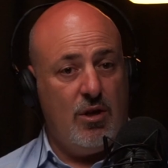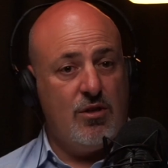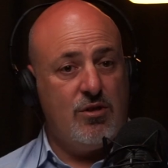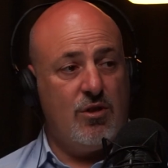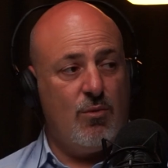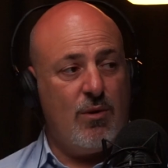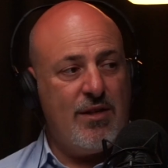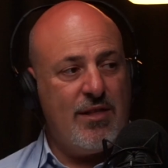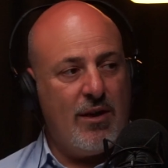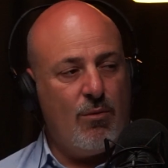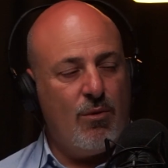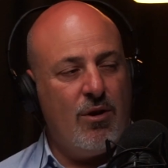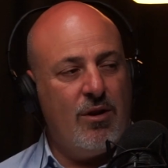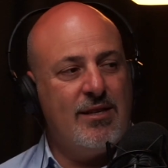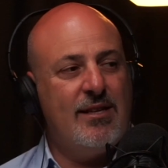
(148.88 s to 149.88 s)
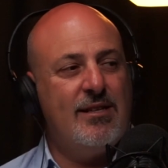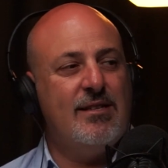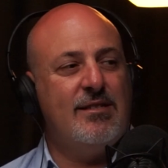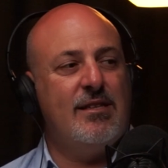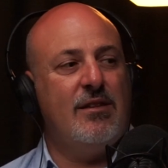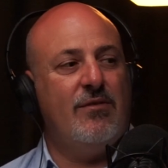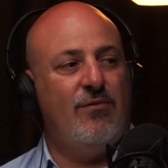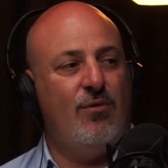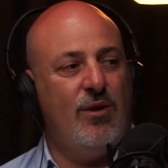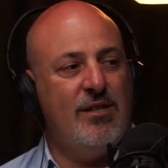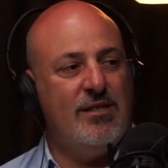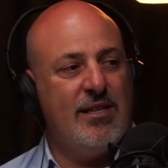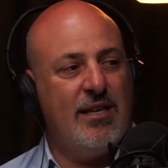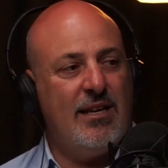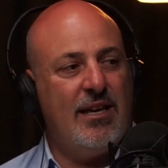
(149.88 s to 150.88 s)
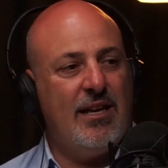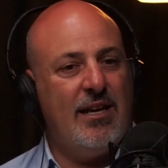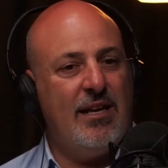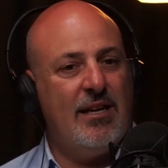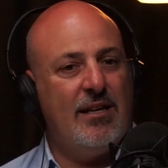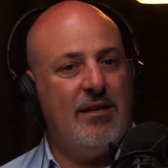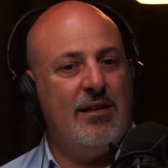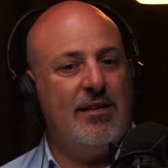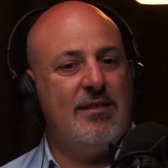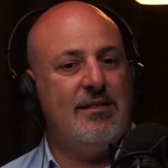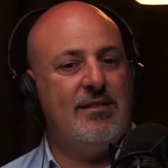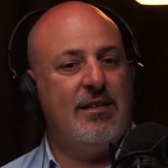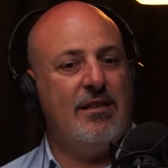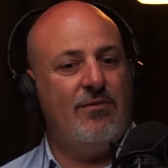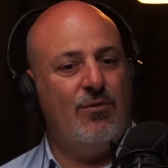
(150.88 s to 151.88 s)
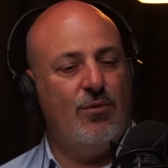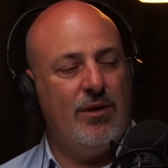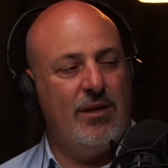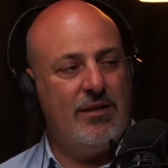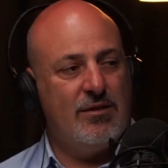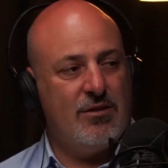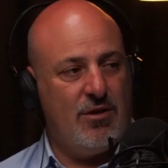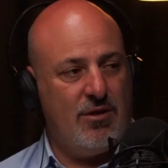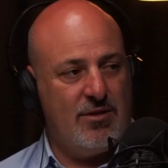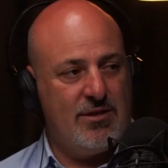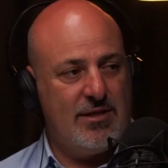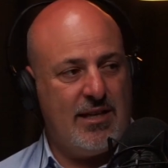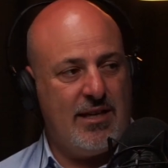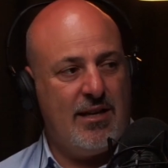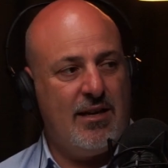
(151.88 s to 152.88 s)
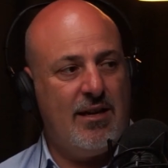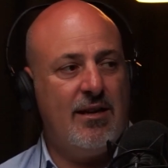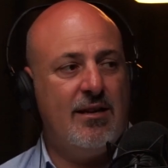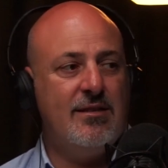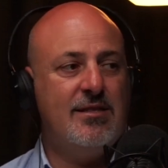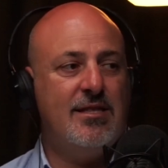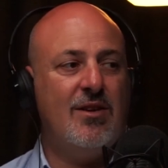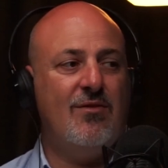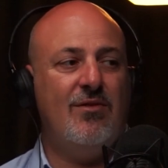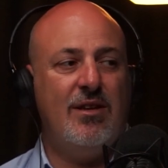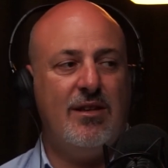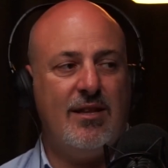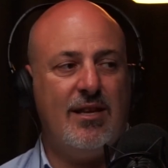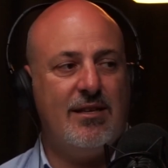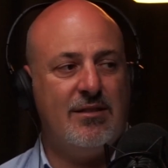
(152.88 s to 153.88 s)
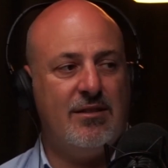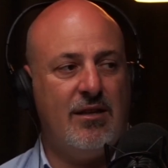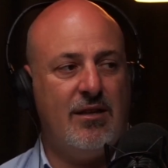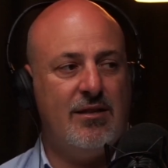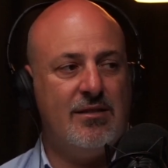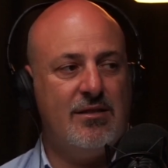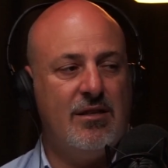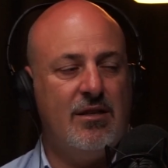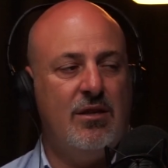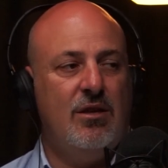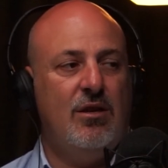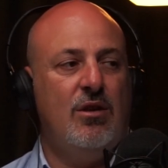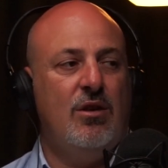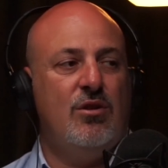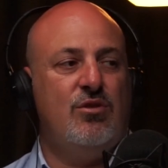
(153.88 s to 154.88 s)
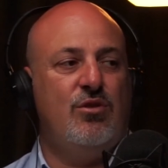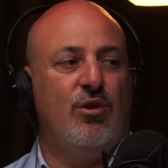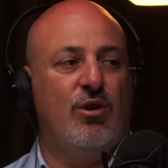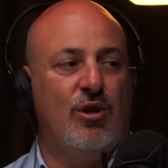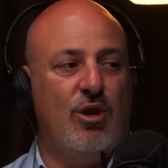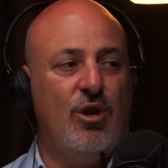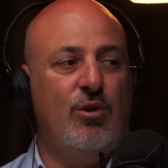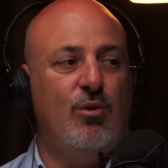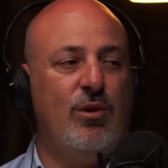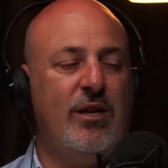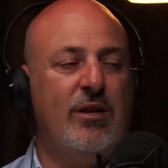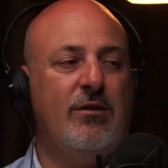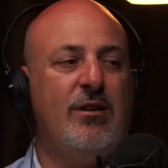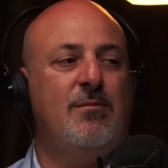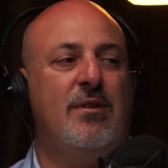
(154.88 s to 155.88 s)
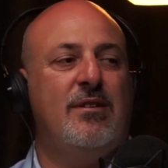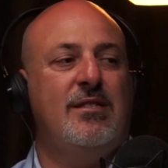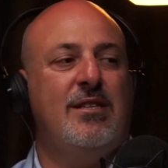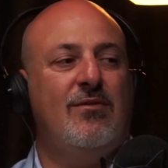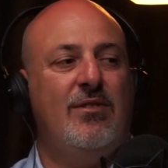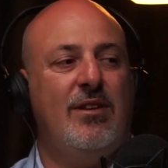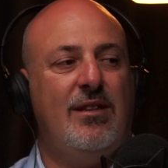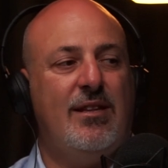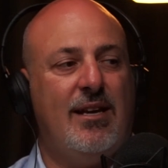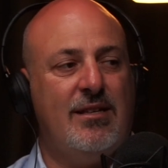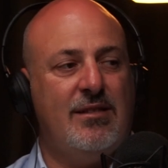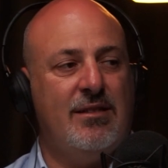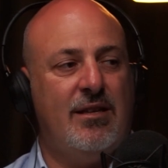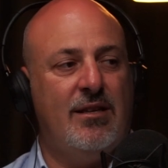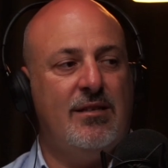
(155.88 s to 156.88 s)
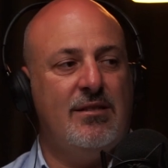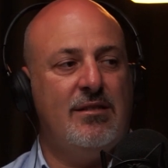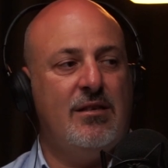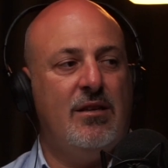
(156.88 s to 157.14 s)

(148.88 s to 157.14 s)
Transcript: So the way that works, let's just say the footings get laid and let's just say the footings costs $70,000. So your loan will increase by $70,000.